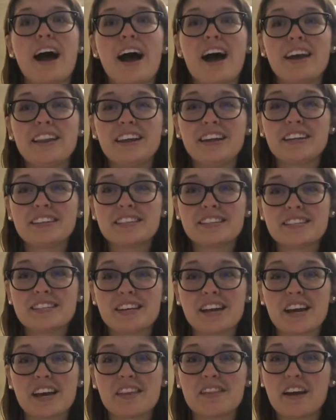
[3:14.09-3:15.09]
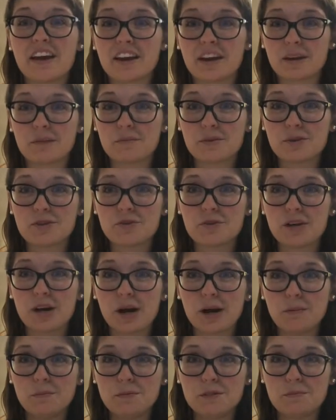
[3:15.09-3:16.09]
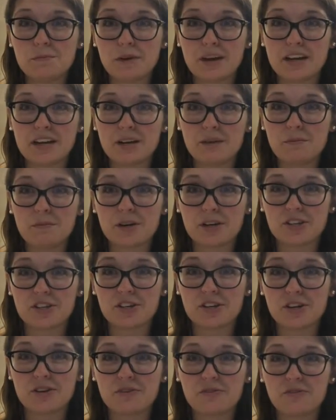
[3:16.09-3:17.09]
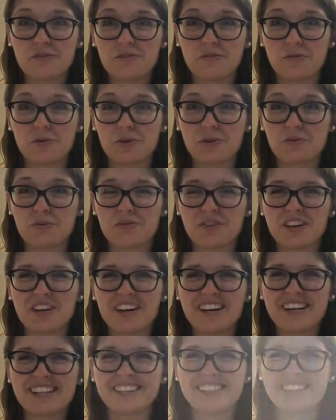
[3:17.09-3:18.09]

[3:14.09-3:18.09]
I like to say that imagery helps paint a picture for the reader.